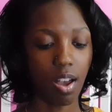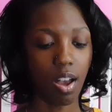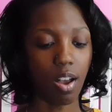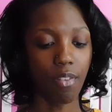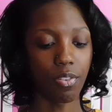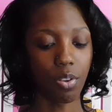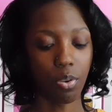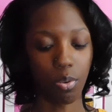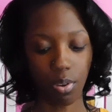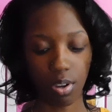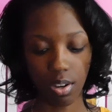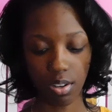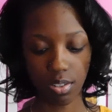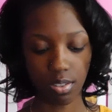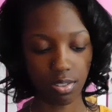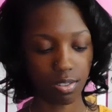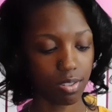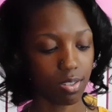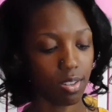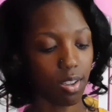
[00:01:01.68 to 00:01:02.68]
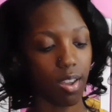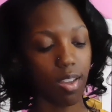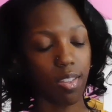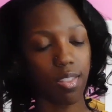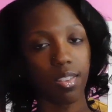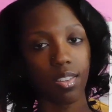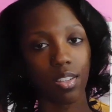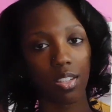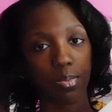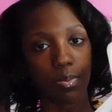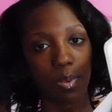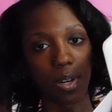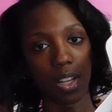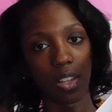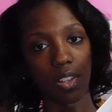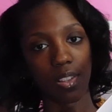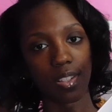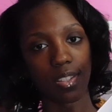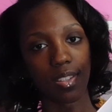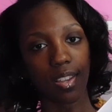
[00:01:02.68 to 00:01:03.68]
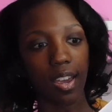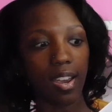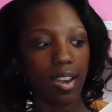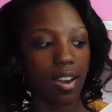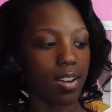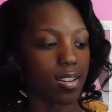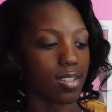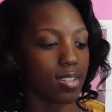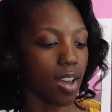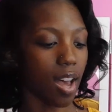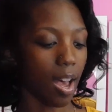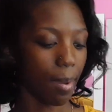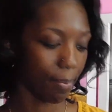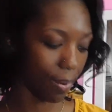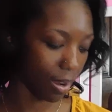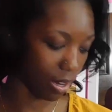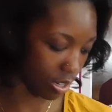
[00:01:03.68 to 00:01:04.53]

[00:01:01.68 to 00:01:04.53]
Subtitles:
Of course, this is what it looks like on top.